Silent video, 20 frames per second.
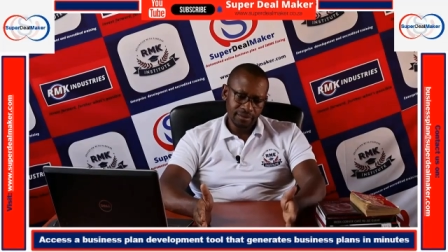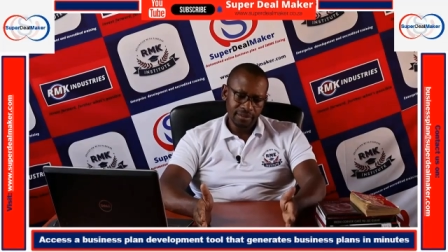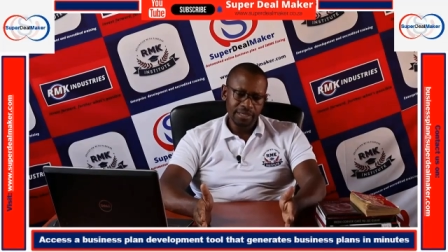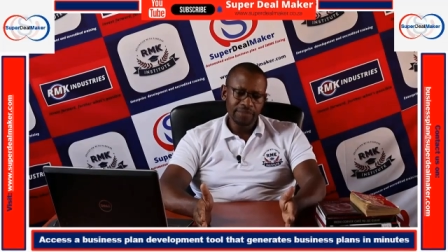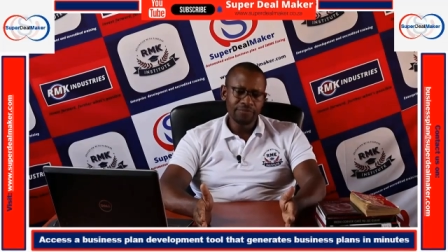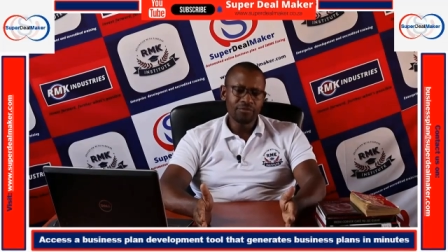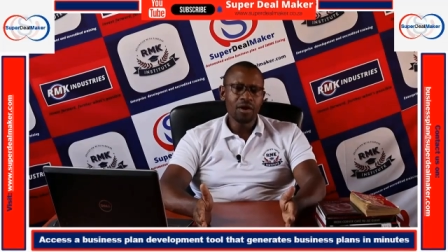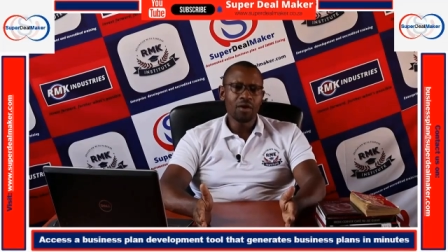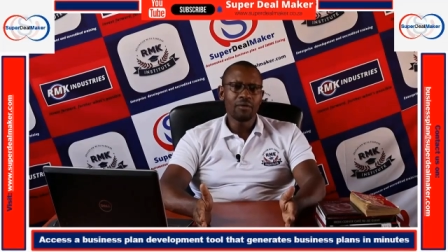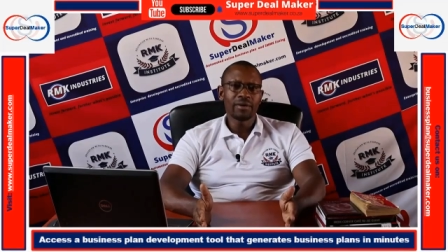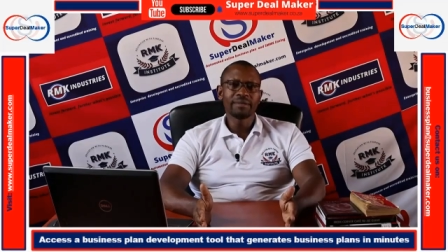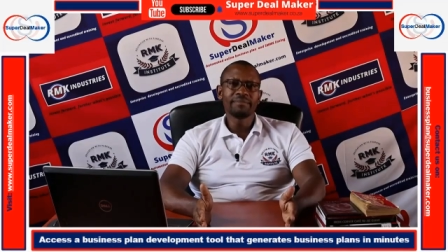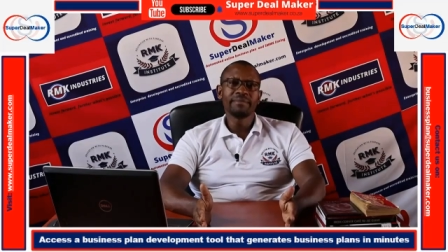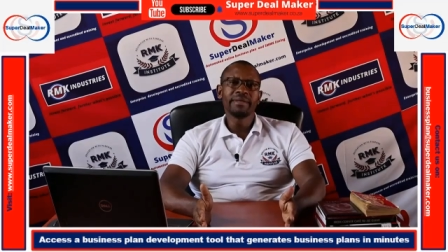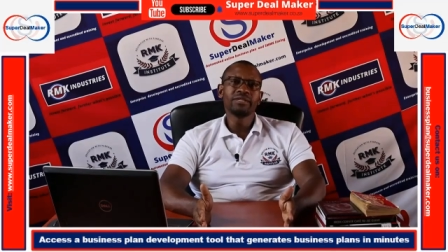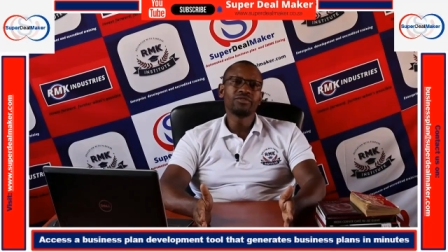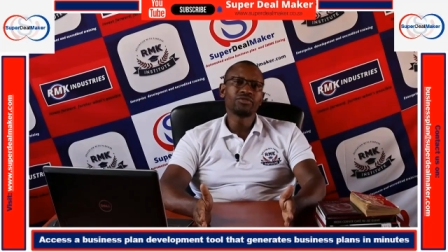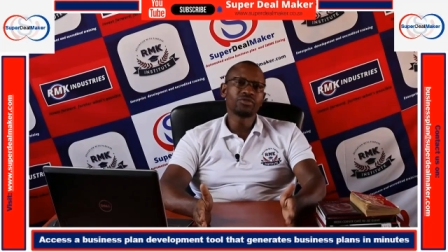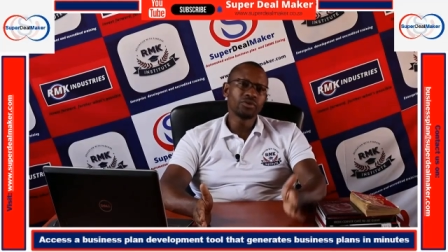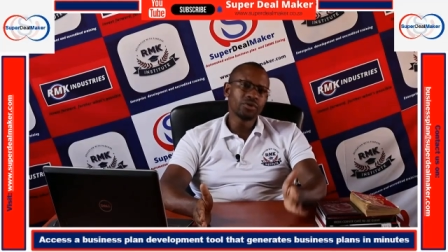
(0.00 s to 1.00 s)
If you are one
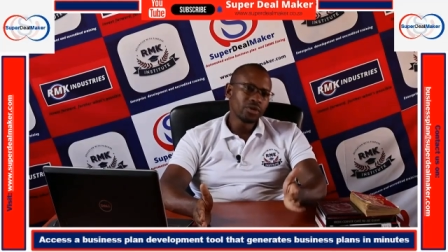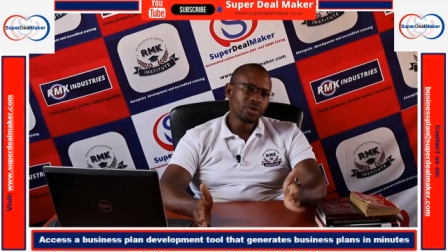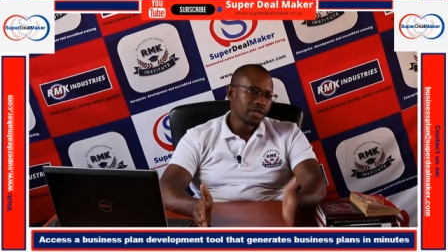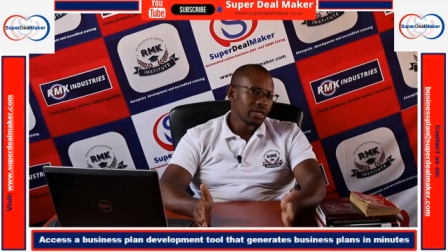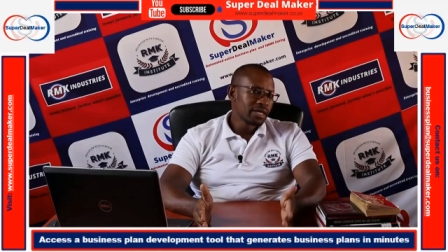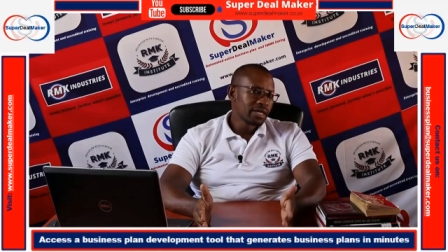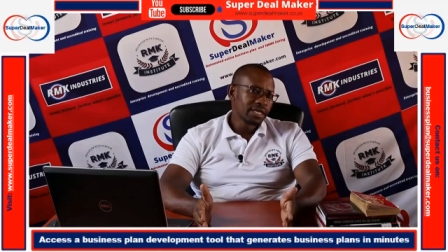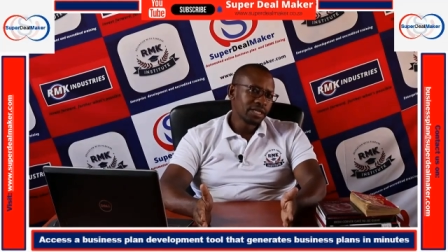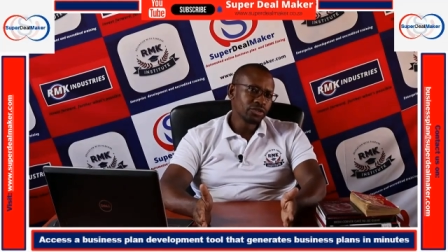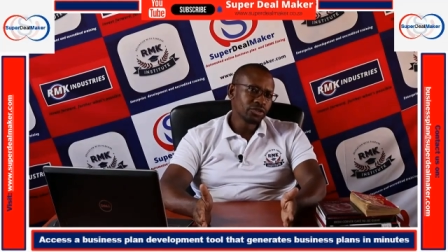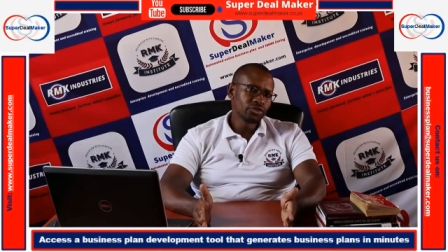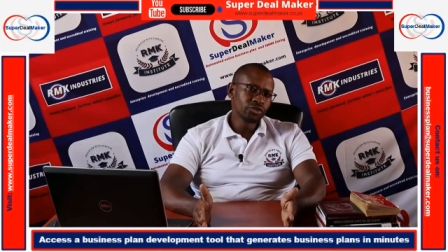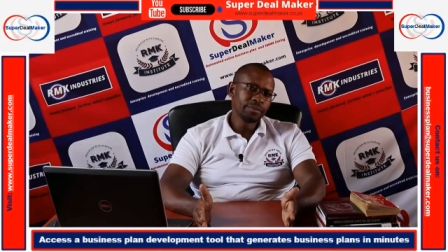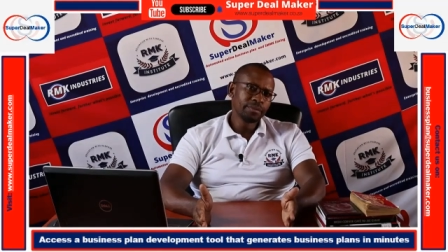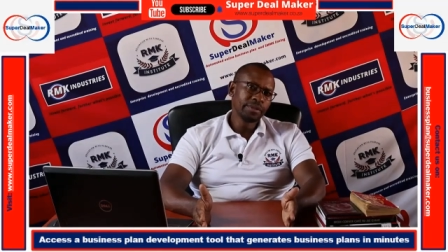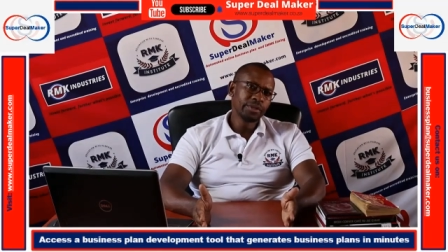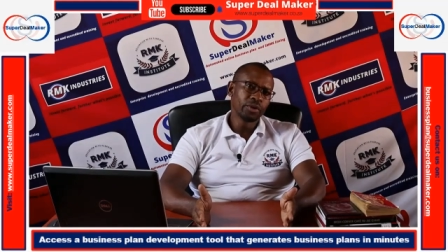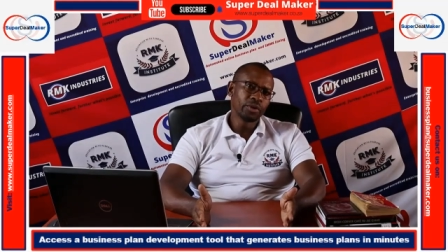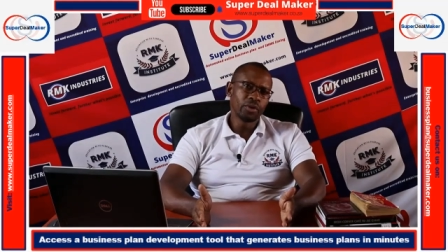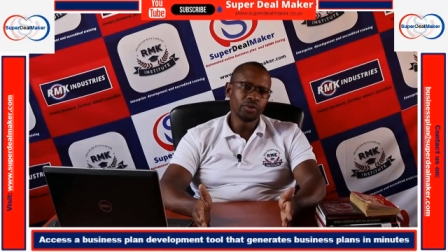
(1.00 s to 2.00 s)
man show, it will
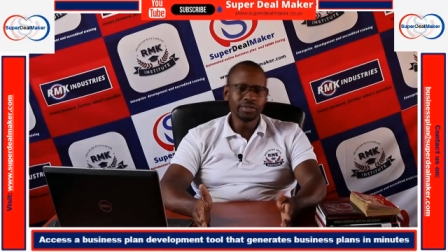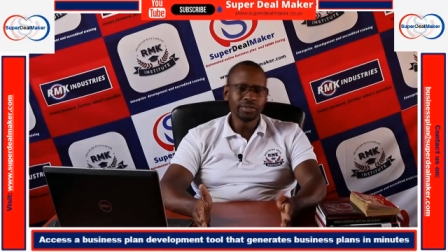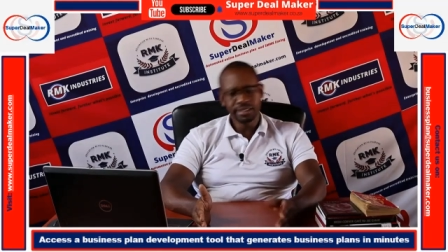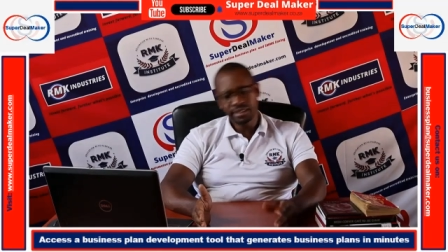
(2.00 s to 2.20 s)
be your own